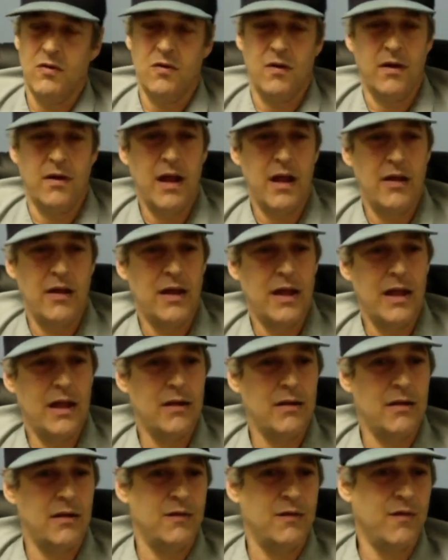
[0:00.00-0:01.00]
like how you
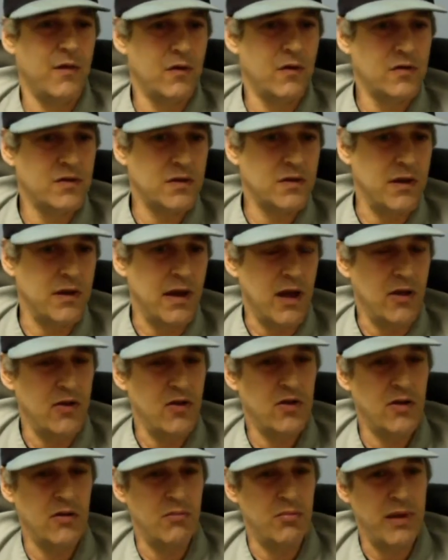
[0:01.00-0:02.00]
handle adversity, how you
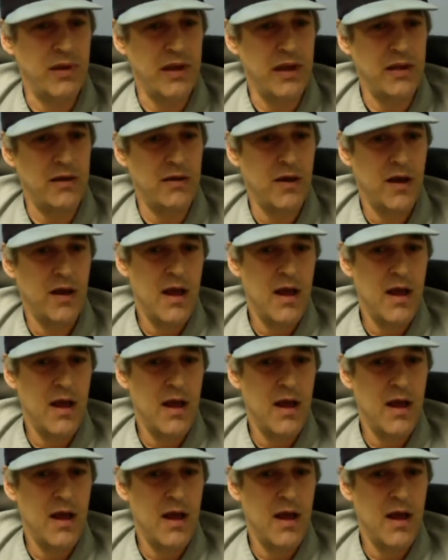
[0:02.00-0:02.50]
compete,